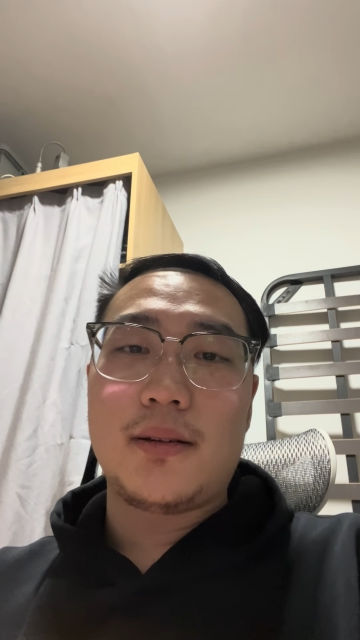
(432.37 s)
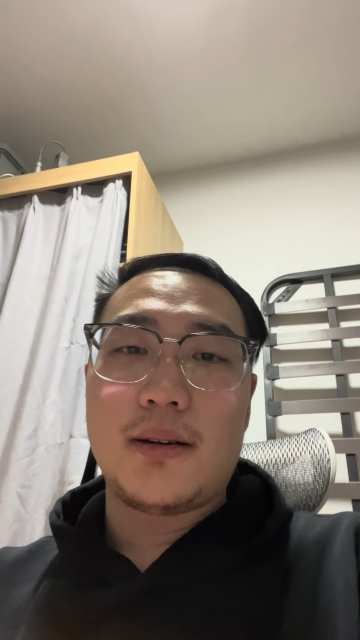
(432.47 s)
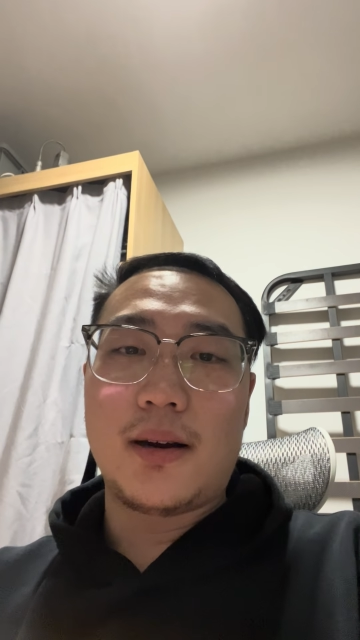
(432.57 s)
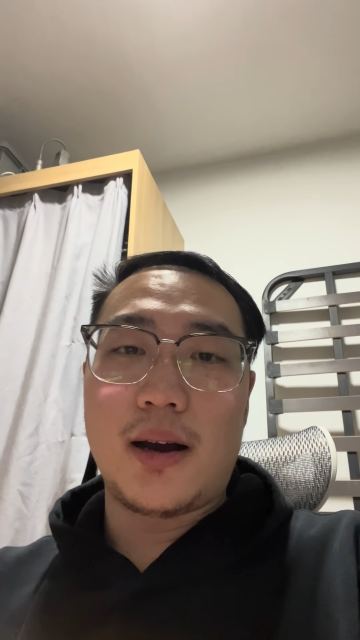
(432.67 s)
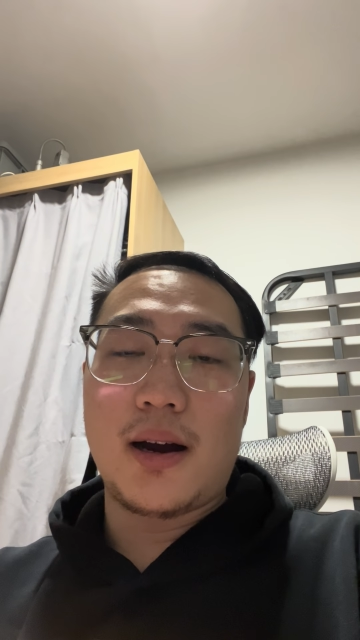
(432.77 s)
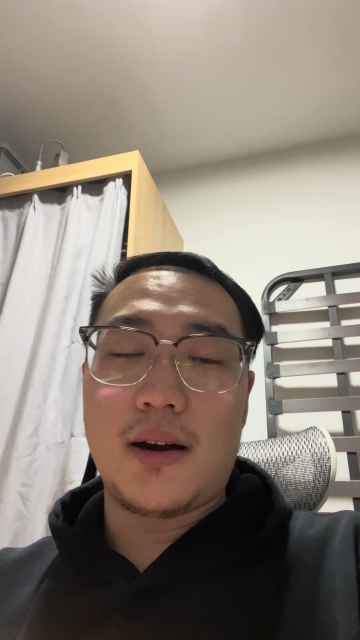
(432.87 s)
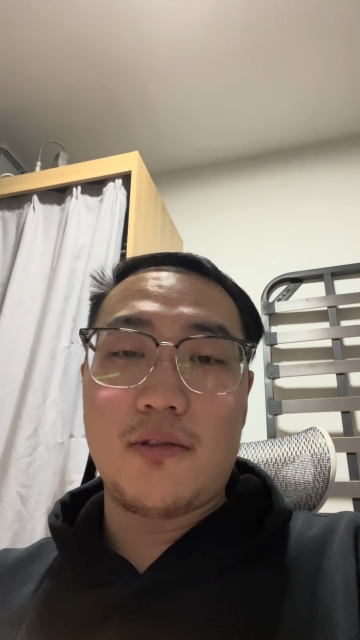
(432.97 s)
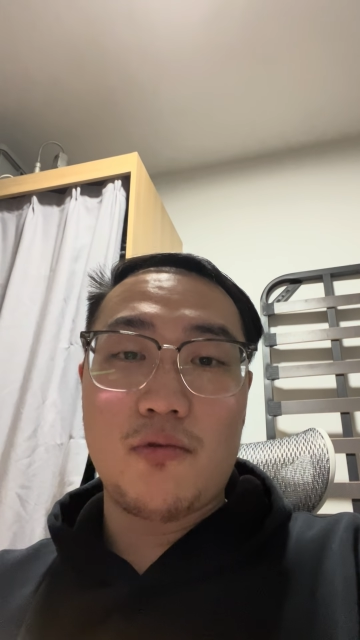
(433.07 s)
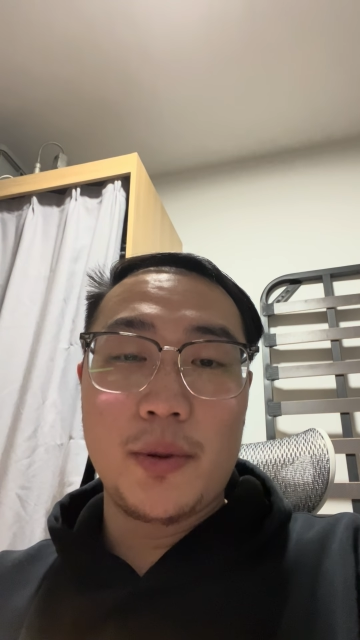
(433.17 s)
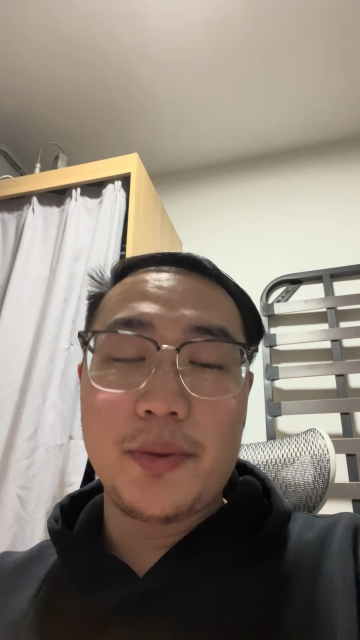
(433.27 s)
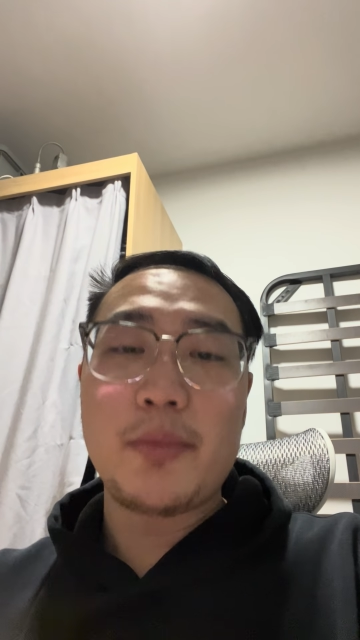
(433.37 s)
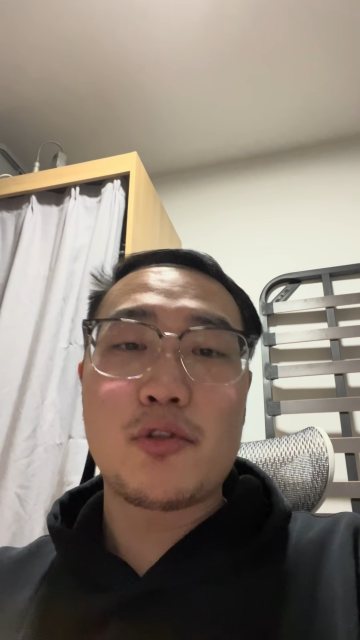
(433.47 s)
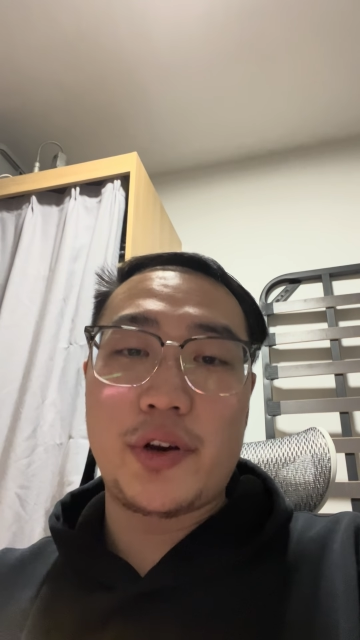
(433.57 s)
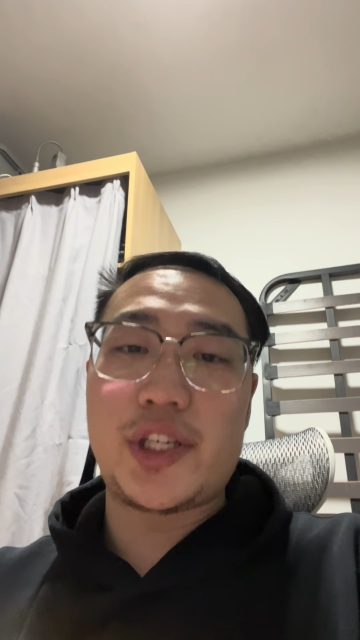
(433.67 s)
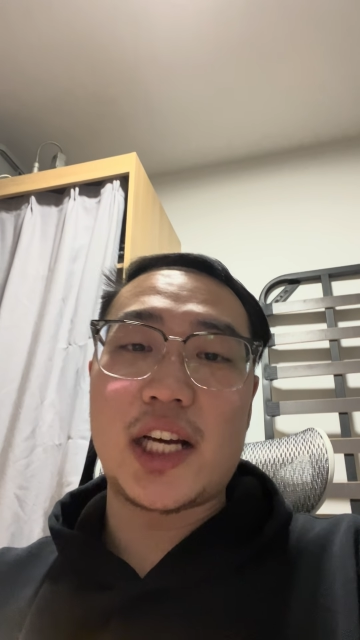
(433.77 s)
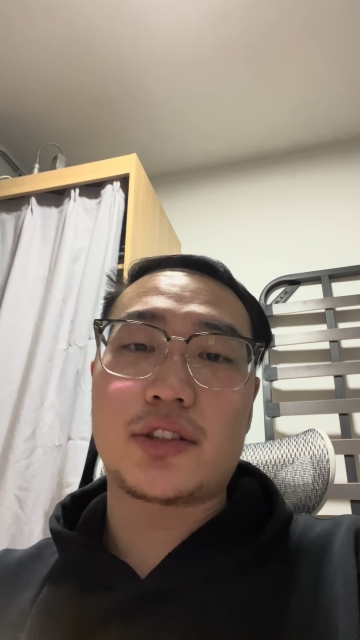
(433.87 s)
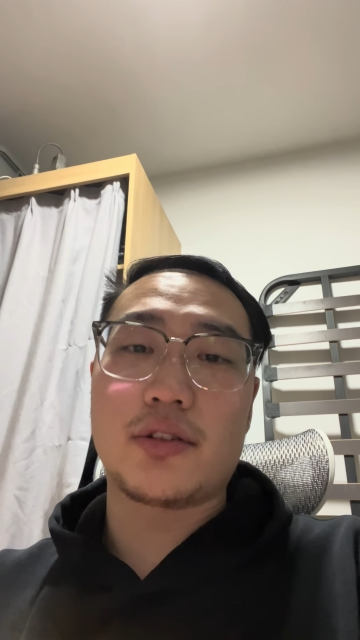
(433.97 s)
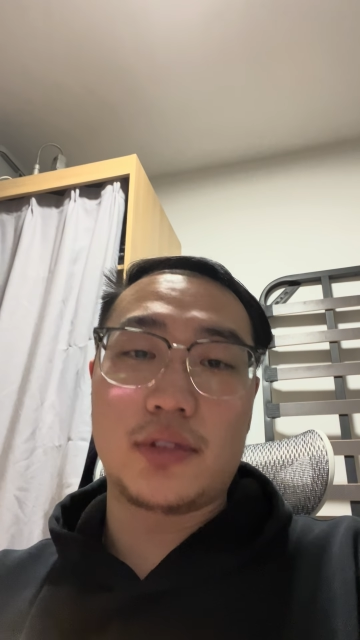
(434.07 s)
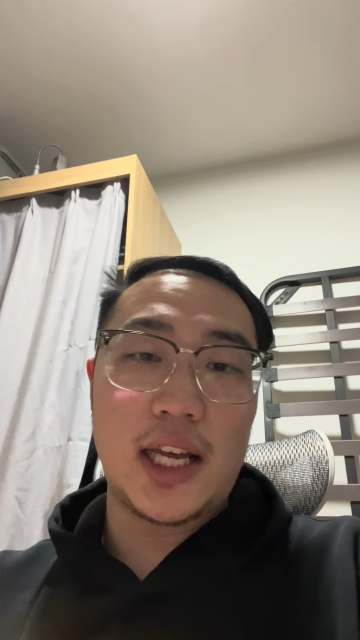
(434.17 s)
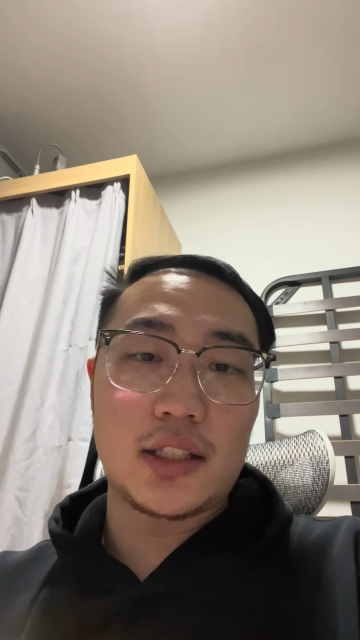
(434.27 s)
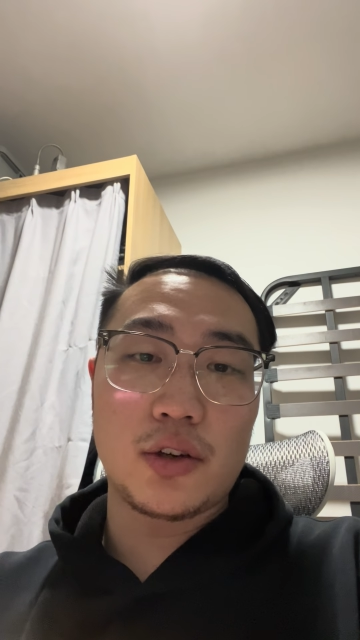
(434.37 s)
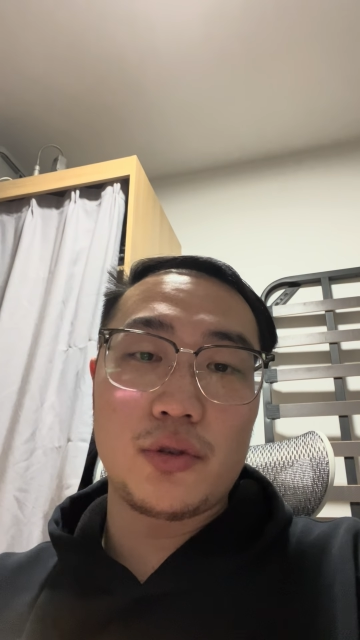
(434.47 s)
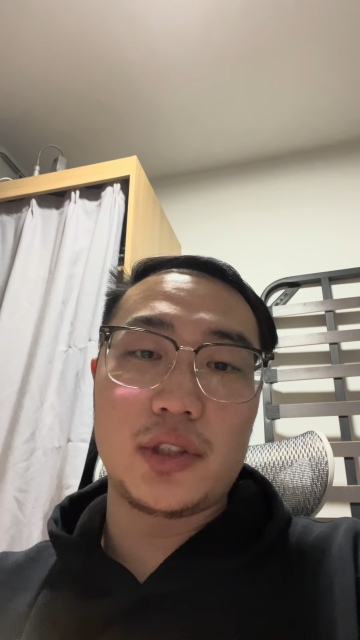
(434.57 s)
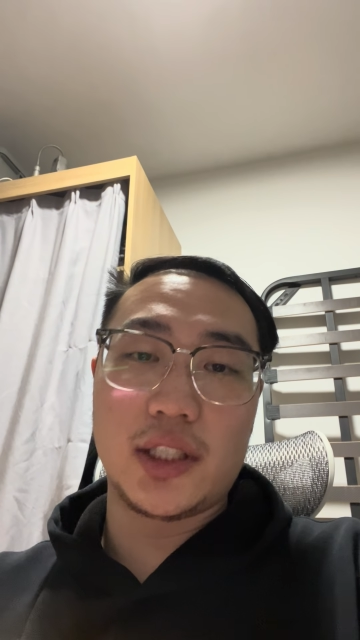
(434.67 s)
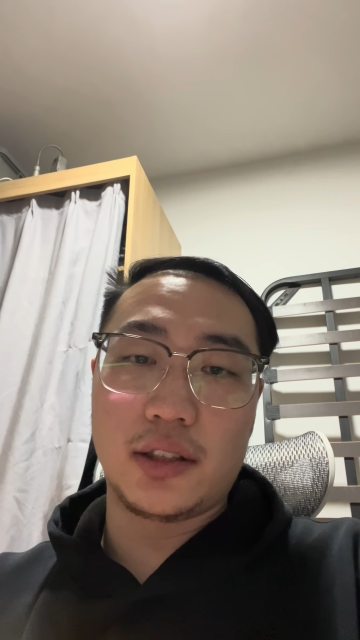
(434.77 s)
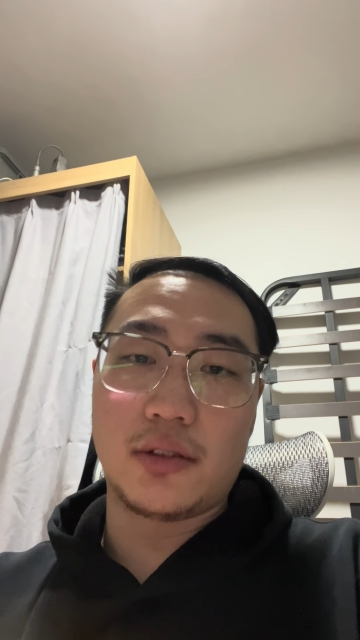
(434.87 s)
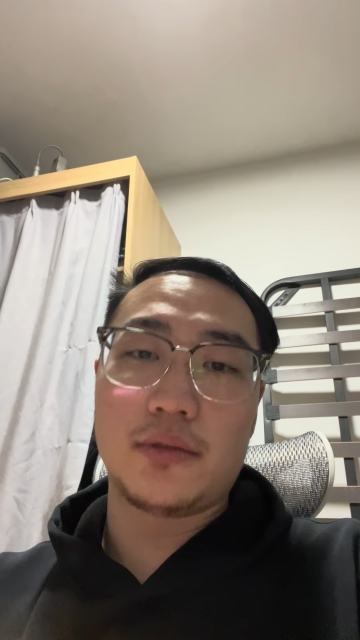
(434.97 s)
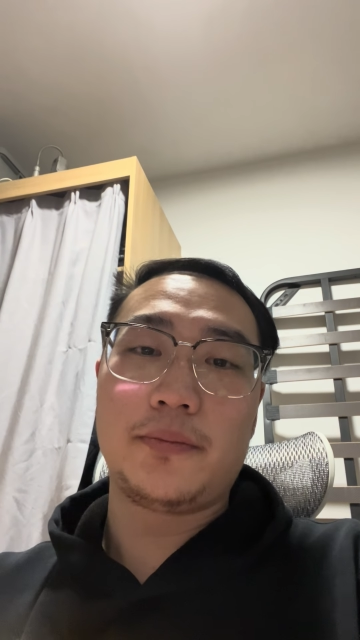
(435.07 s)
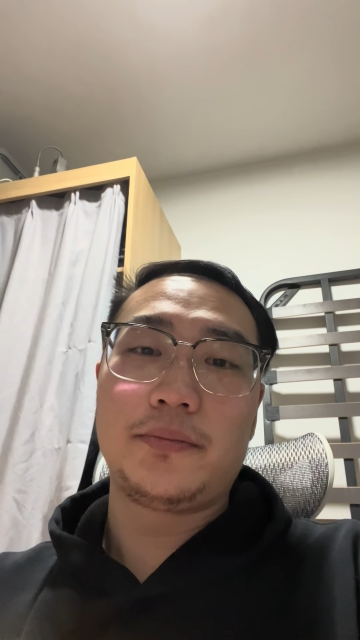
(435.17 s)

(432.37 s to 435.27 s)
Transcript: when people reject you, that's a good signal.